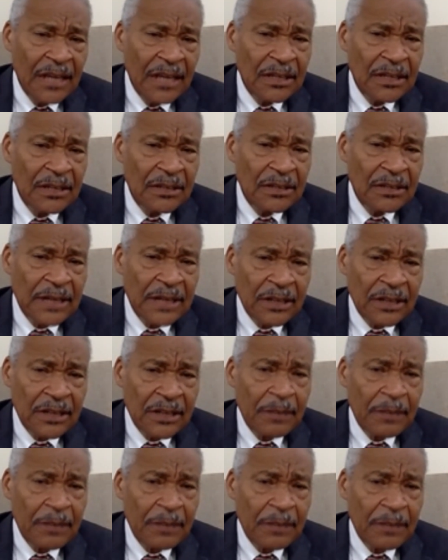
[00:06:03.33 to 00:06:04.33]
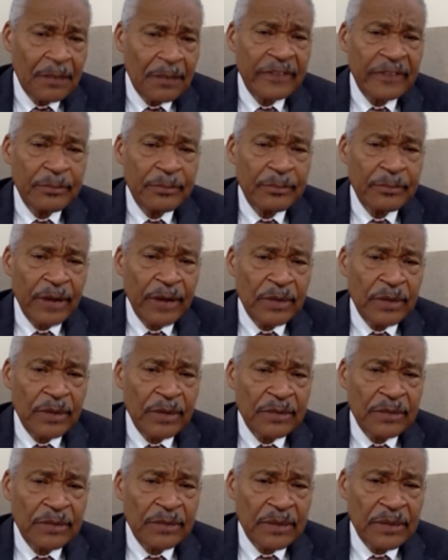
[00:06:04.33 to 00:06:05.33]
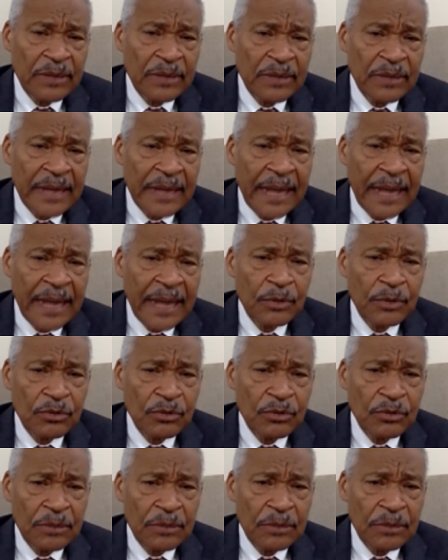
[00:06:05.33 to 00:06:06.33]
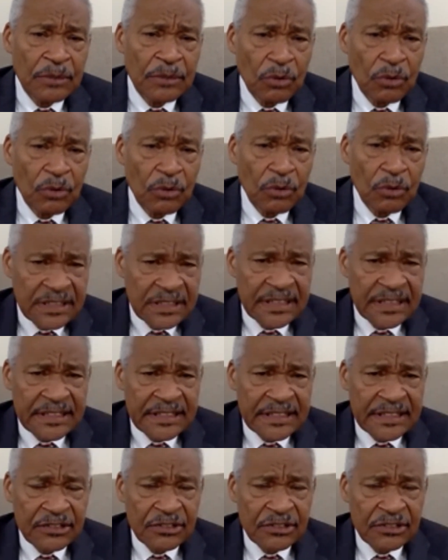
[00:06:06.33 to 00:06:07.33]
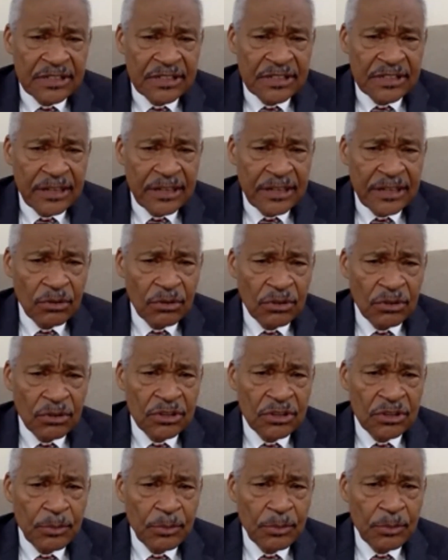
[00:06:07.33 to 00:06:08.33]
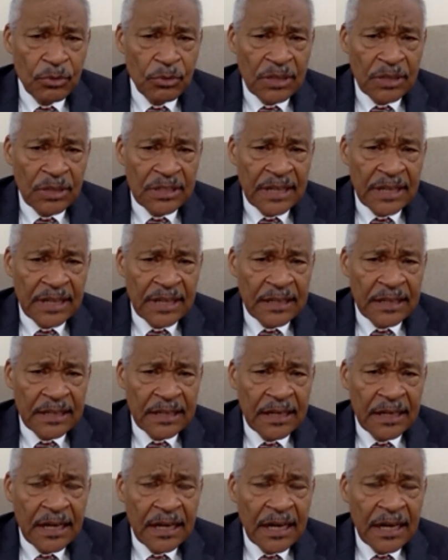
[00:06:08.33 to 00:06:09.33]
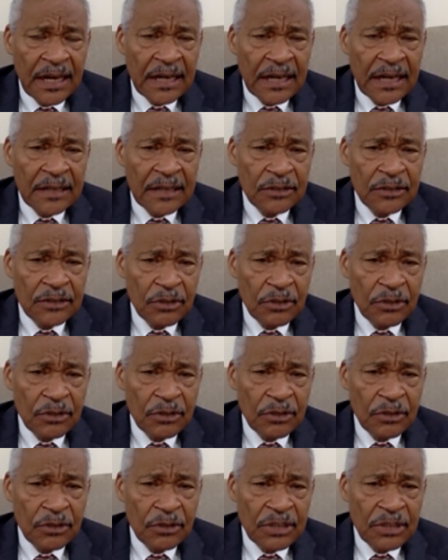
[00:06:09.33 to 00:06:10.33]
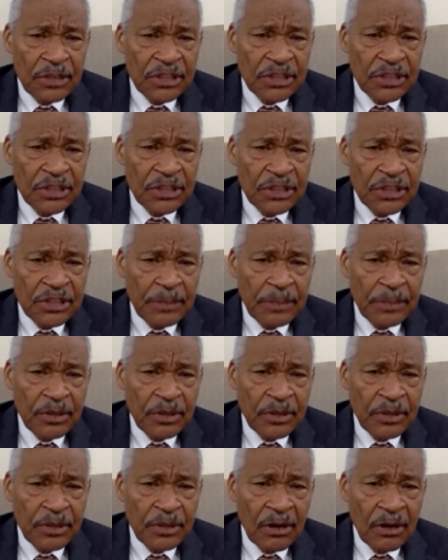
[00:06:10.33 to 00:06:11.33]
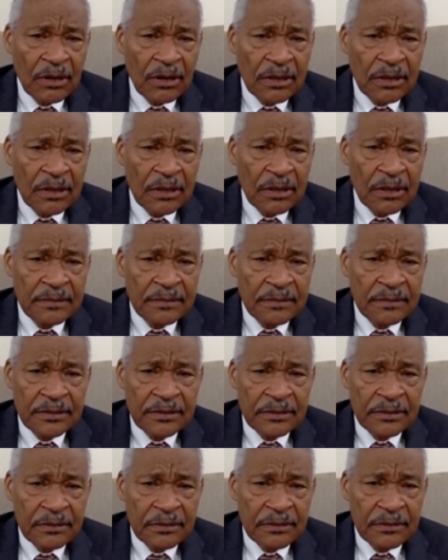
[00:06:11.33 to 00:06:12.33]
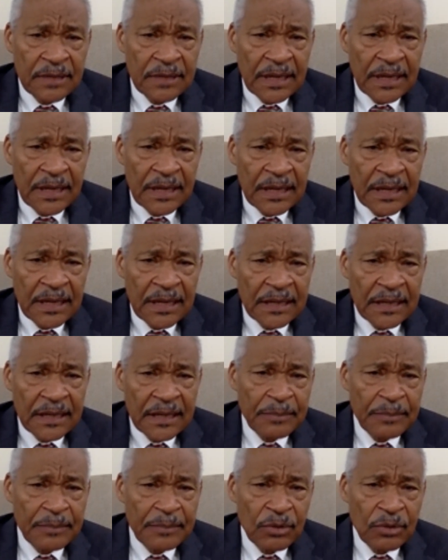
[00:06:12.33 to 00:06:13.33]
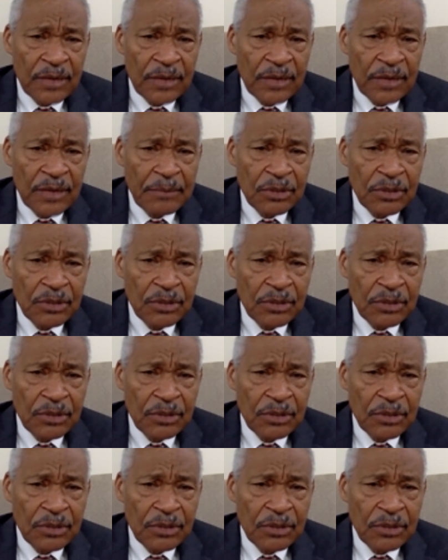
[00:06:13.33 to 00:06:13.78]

another part of the brain will help you in most instances to say, no, it's just a poodle. It's not the German Shepherd or the pit bull that bit you